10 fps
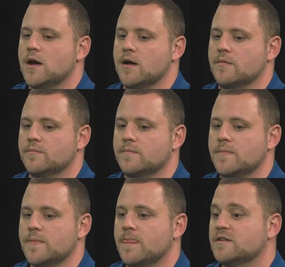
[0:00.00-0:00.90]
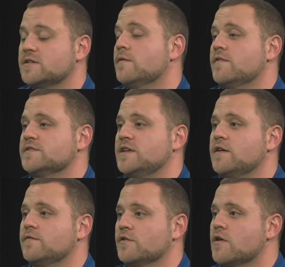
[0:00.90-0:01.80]
some of us
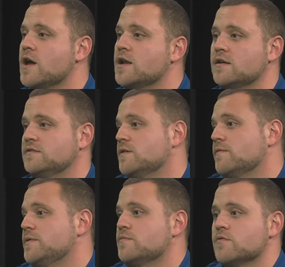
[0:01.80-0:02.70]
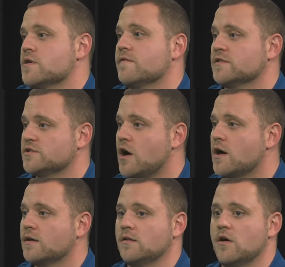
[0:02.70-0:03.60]
take for granted, some people were never
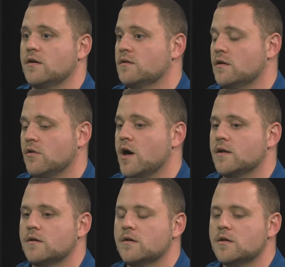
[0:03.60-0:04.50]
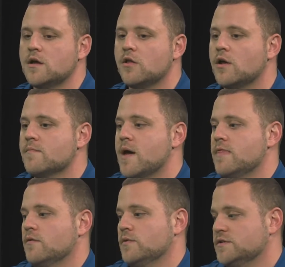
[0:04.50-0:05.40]
taught. A lot of
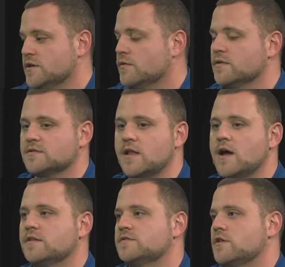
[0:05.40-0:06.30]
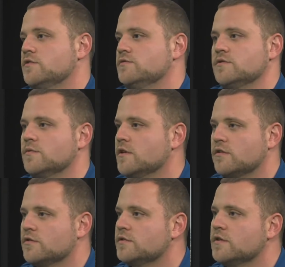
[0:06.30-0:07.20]
men that we deal with as clients start using when they're
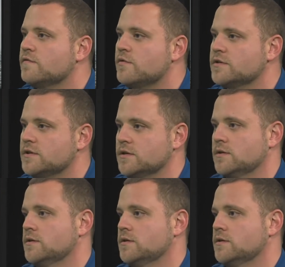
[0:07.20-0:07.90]
13 or 14.